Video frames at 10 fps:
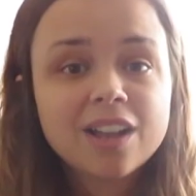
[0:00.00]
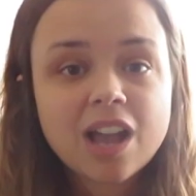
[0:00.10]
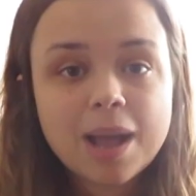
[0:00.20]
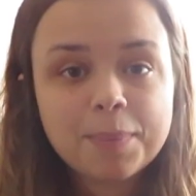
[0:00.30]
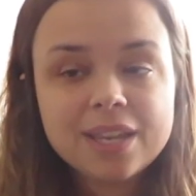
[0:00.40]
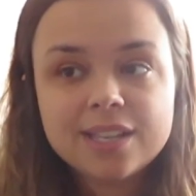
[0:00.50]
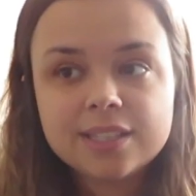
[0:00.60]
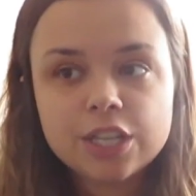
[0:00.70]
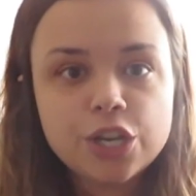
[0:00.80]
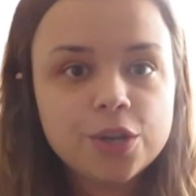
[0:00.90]

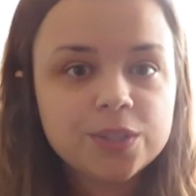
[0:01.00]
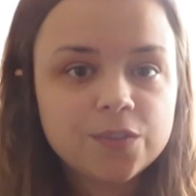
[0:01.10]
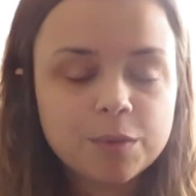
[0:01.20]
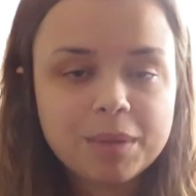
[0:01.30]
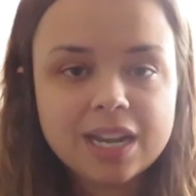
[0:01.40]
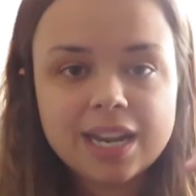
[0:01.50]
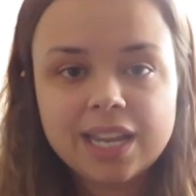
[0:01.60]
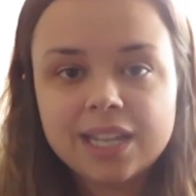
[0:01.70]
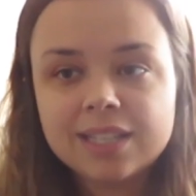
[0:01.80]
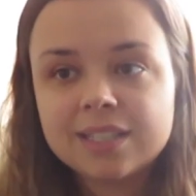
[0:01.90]
Copies, notes for
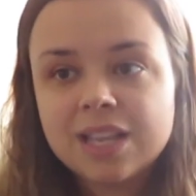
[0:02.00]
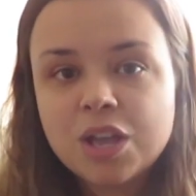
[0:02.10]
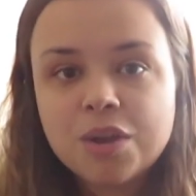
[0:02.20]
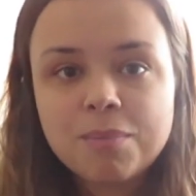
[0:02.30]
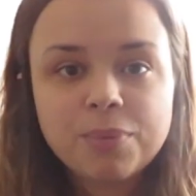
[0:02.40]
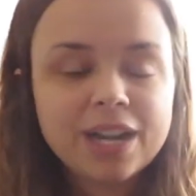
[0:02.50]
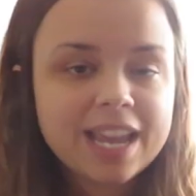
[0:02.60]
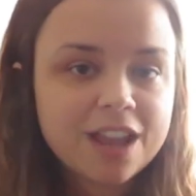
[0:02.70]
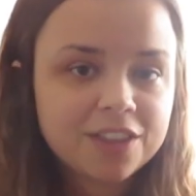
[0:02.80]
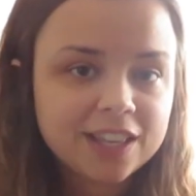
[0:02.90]
meetings,
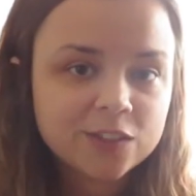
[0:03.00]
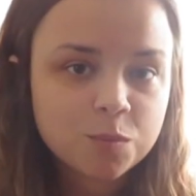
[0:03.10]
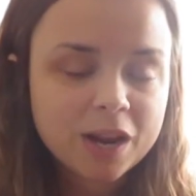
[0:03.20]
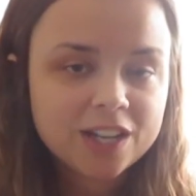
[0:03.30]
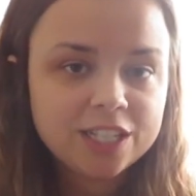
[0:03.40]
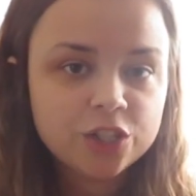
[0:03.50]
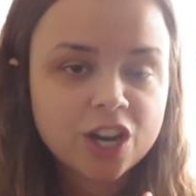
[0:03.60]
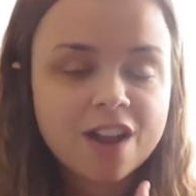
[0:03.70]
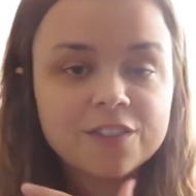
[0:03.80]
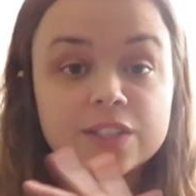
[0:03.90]
printing out things for parent-teacher
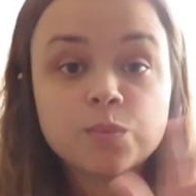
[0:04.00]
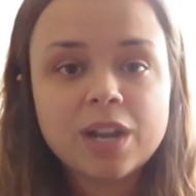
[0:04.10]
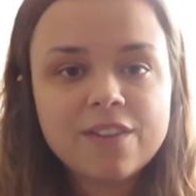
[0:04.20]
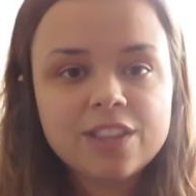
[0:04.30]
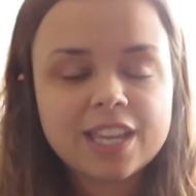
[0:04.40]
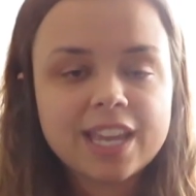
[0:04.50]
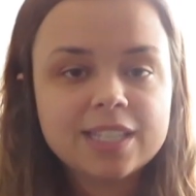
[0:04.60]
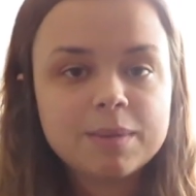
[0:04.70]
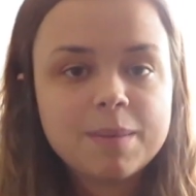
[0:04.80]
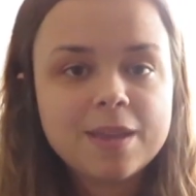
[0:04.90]
conferences, whatever the
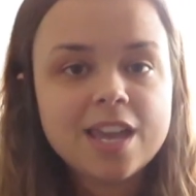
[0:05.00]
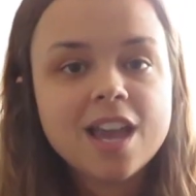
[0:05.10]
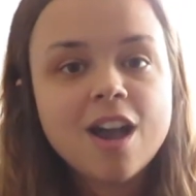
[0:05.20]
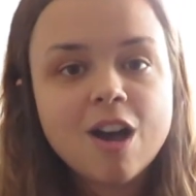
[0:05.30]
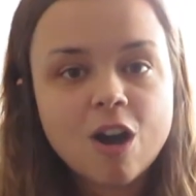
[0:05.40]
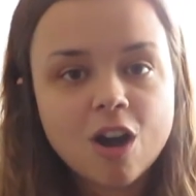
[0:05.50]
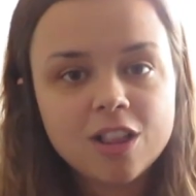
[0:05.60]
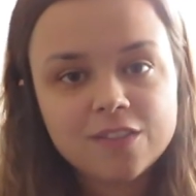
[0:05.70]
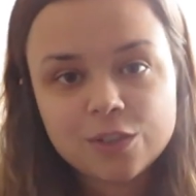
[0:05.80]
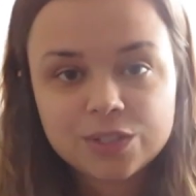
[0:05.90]
case may be,
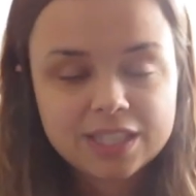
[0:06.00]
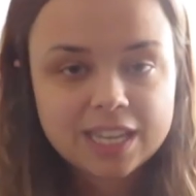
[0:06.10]
all of those